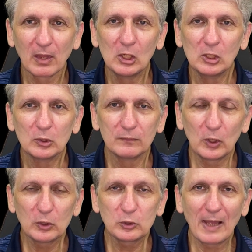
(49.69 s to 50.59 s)
Virtual
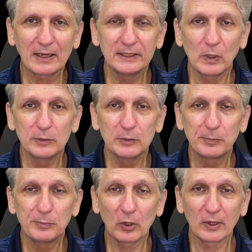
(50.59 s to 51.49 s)
reality is where you put
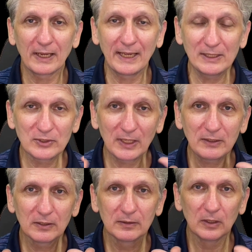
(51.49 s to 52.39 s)
on a headset
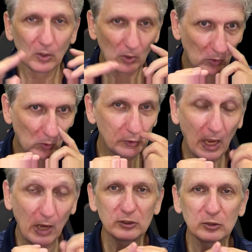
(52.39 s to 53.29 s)
or you go
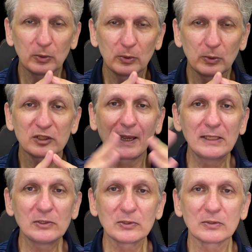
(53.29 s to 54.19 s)
into a
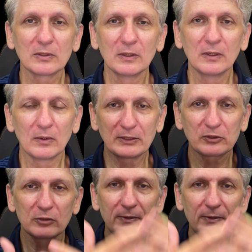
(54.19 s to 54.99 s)
space that's surrounded